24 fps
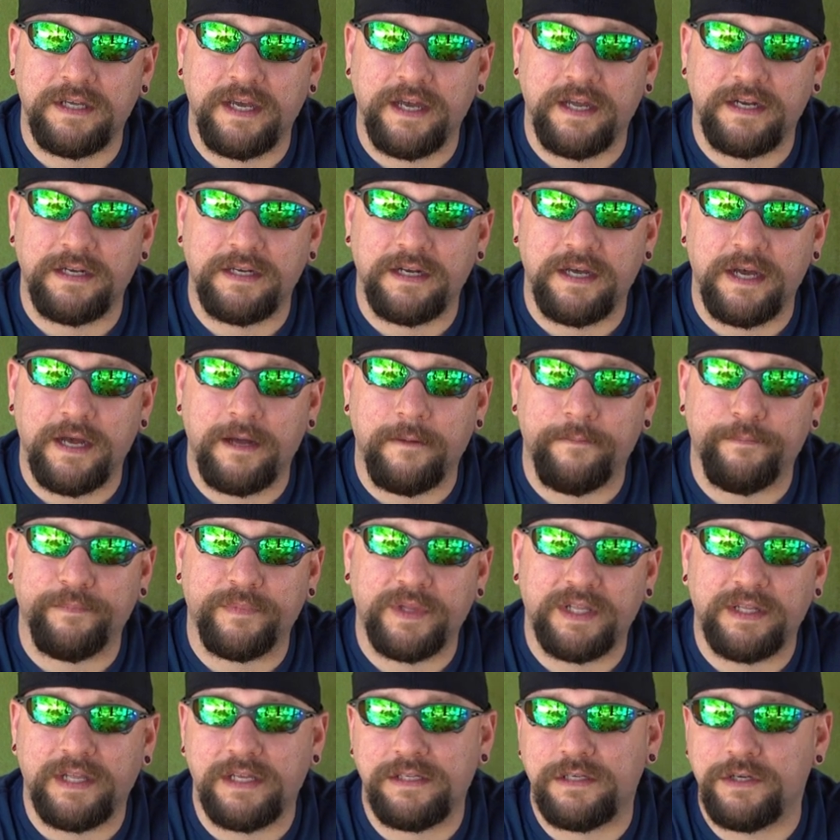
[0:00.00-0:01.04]
and
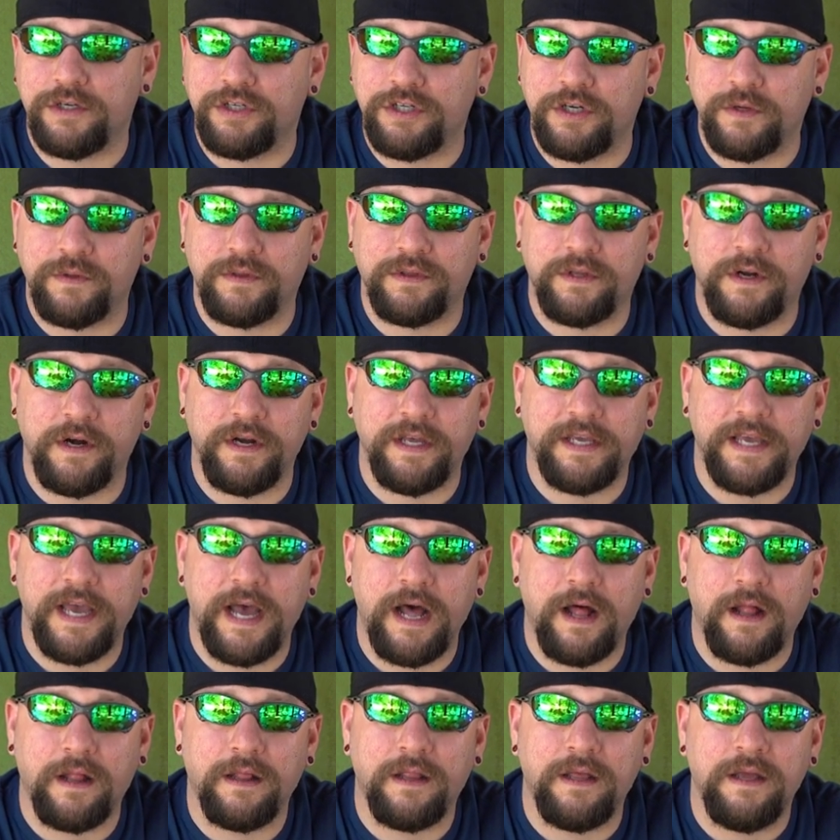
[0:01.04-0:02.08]
unless you're shooting 30
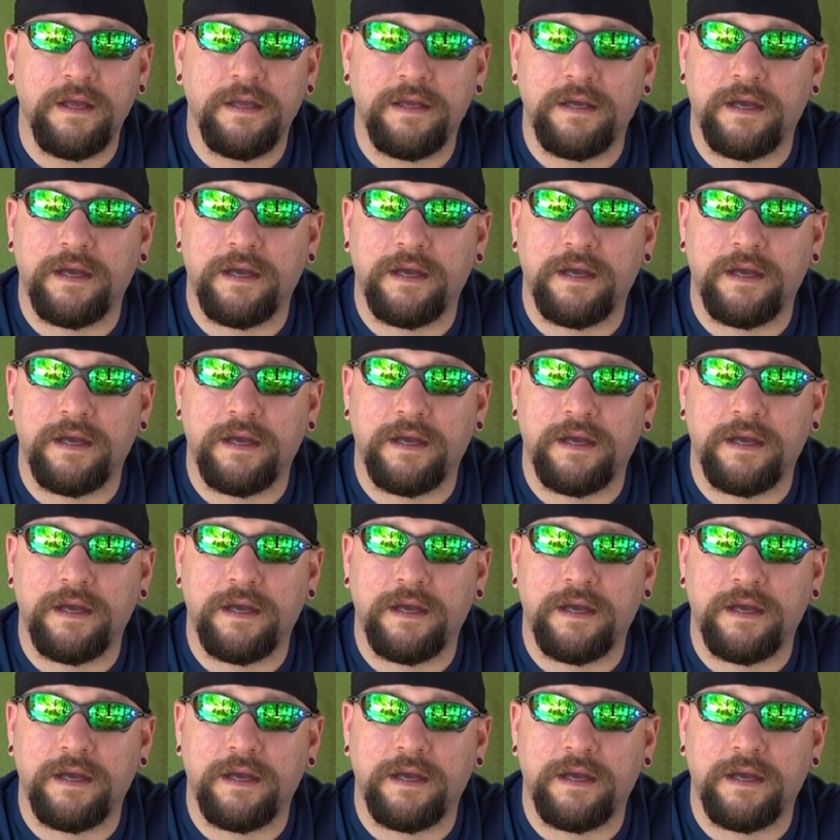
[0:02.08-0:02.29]
cal,